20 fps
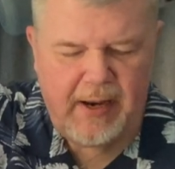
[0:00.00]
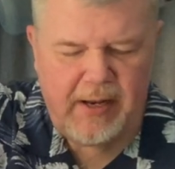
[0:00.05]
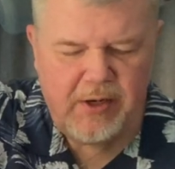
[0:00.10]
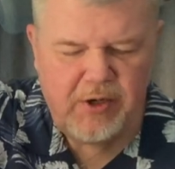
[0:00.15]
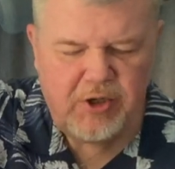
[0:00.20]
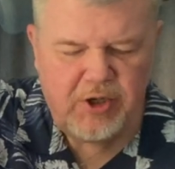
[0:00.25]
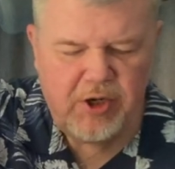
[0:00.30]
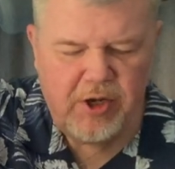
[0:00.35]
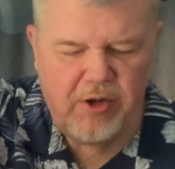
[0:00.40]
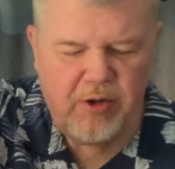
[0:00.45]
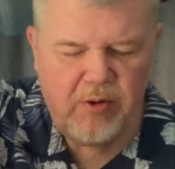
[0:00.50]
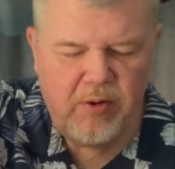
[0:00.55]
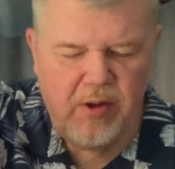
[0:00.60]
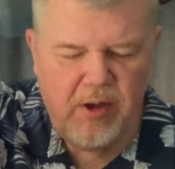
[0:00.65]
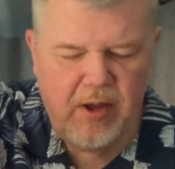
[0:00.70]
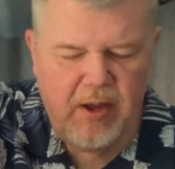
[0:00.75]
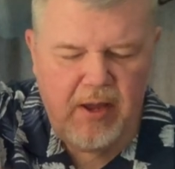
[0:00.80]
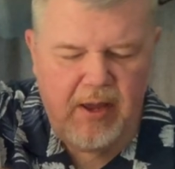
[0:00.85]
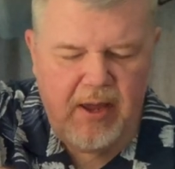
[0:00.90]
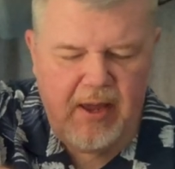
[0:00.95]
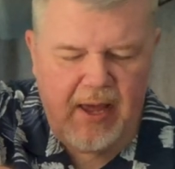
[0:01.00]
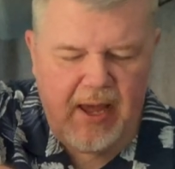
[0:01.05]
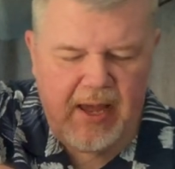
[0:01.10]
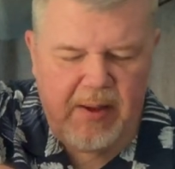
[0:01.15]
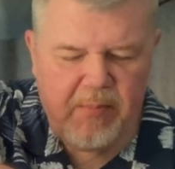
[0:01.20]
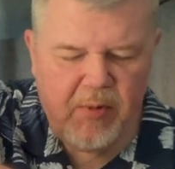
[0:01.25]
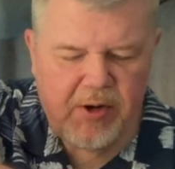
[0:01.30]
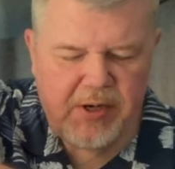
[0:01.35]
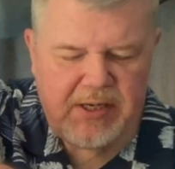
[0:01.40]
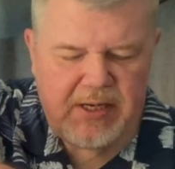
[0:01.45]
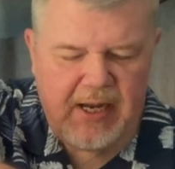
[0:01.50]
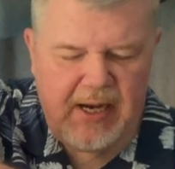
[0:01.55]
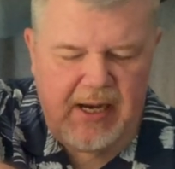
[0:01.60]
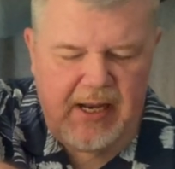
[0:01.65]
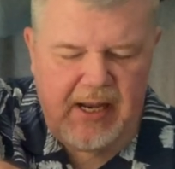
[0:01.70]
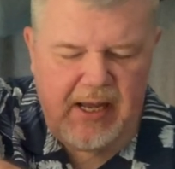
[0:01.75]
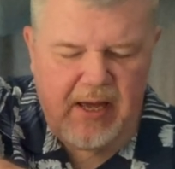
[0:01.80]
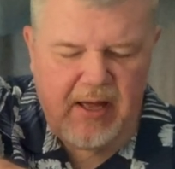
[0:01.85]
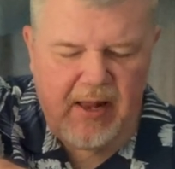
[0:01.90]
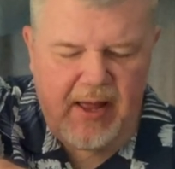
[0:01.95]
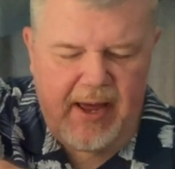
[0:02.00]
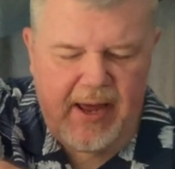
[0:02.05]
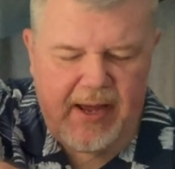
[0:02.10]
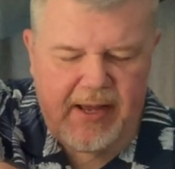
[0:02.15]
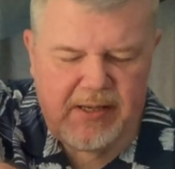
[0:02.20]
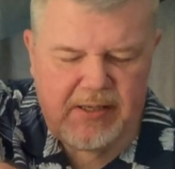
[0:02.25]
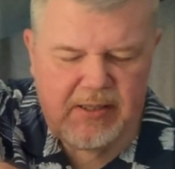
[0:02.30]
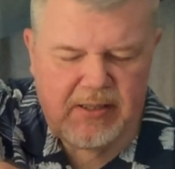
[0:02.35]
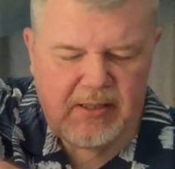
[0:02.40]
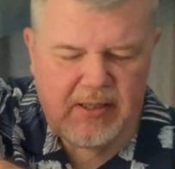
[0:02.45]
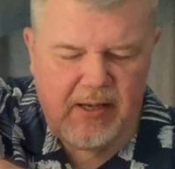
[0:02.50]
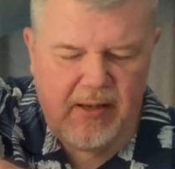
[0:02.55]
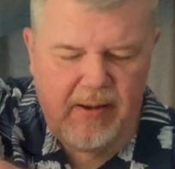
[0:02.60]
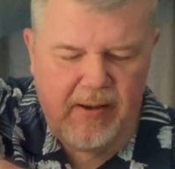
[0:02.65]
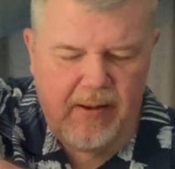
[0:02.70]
into a martini glass.